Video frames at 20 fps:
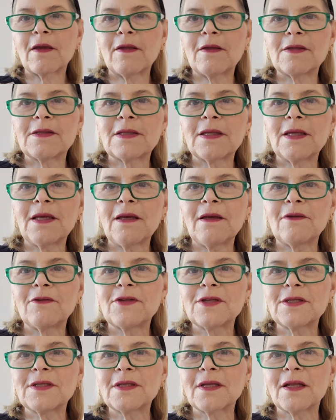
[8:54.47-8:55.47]
You see,
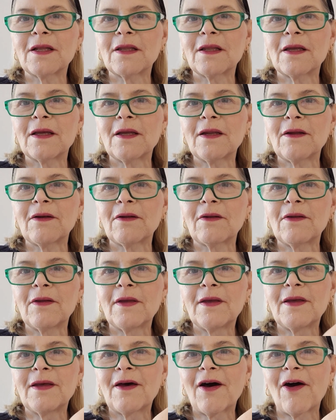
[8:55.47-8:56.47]
just a little
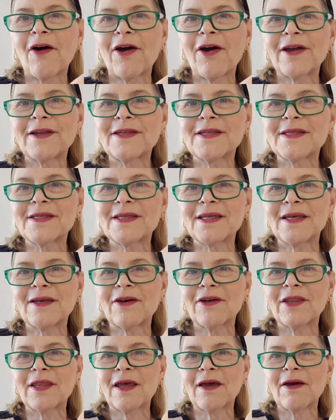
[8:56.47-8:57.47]
hard to see
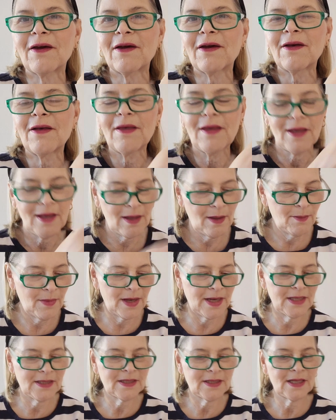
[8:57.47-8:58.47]
on there. But
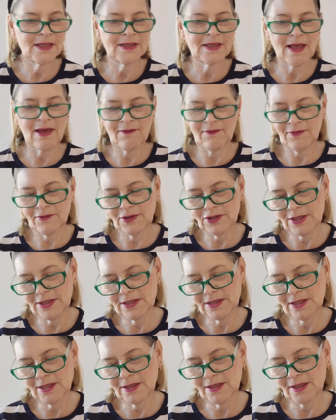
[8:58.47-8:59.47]
it does have
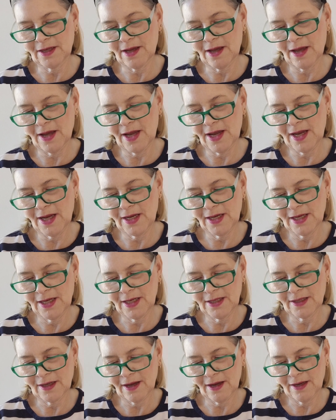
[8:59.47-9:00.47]
just a
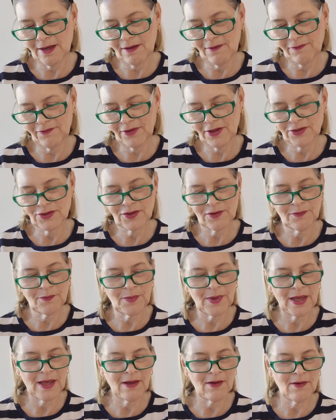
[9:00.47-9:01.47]
tiny, tiny flush of
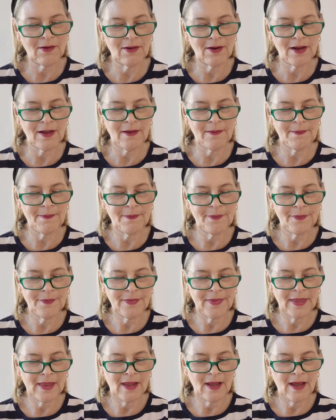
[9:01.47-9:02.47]
pink on
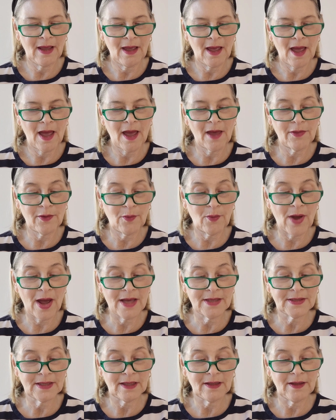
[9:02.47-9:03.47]
it.
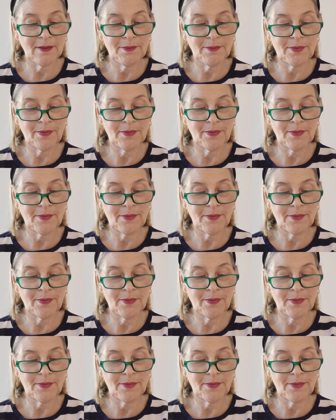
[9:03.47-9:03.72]
Otherwise, a lip